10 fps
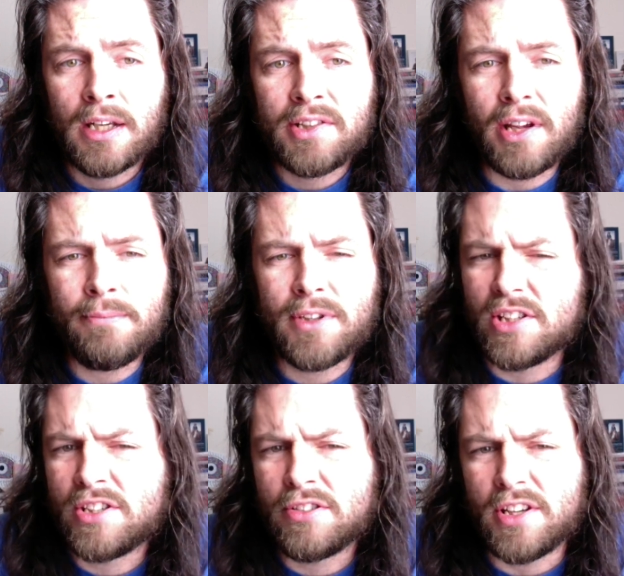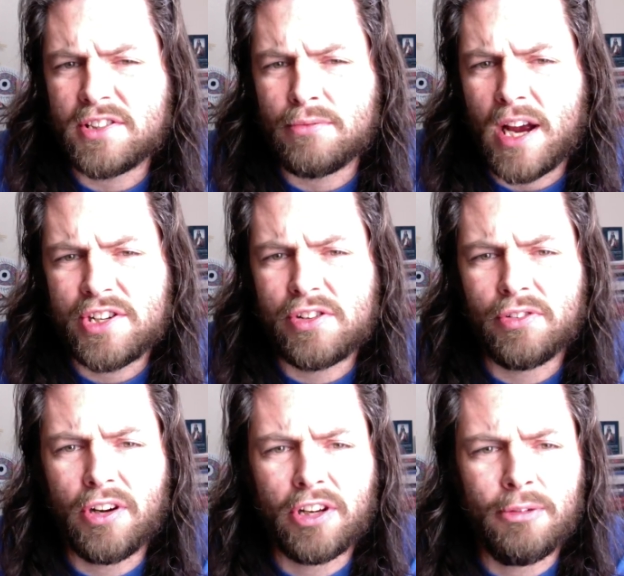Some distrust
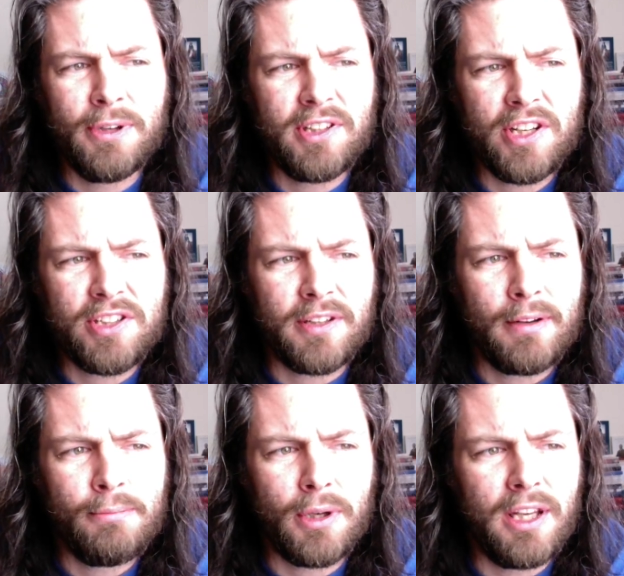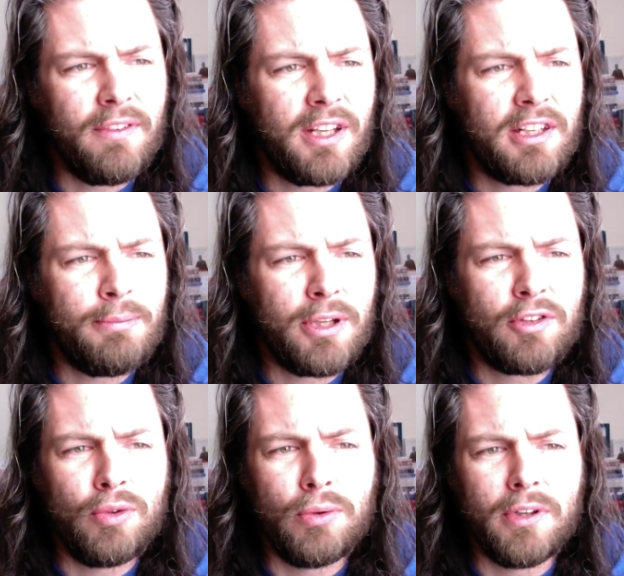rational argumentation, believing it to be a
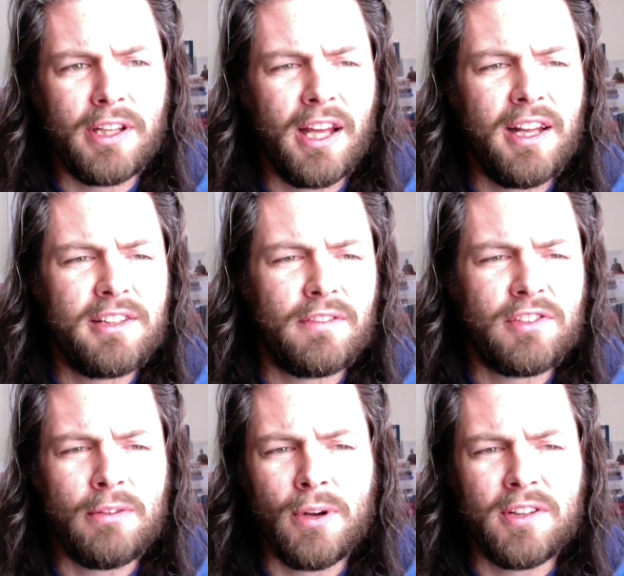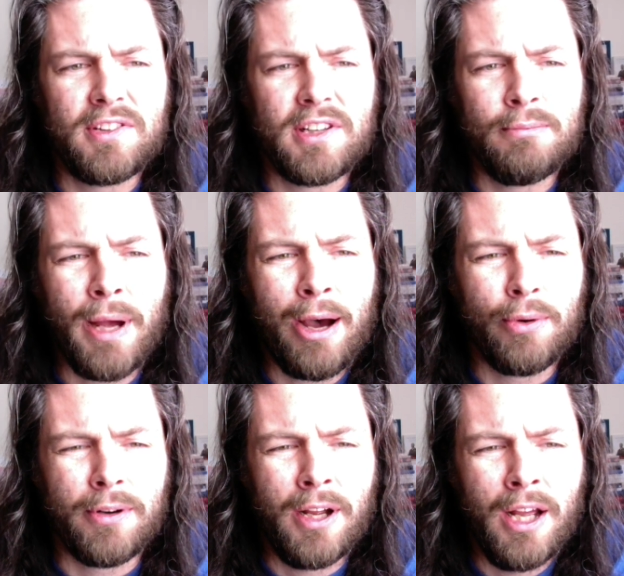tool in the hands of some unseen
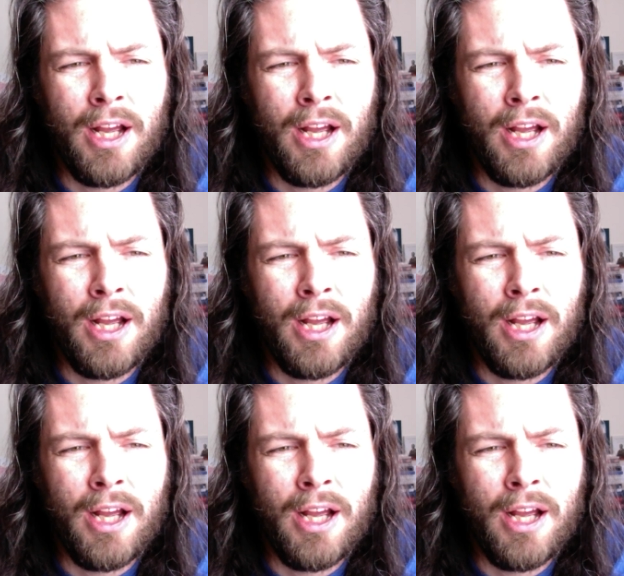power,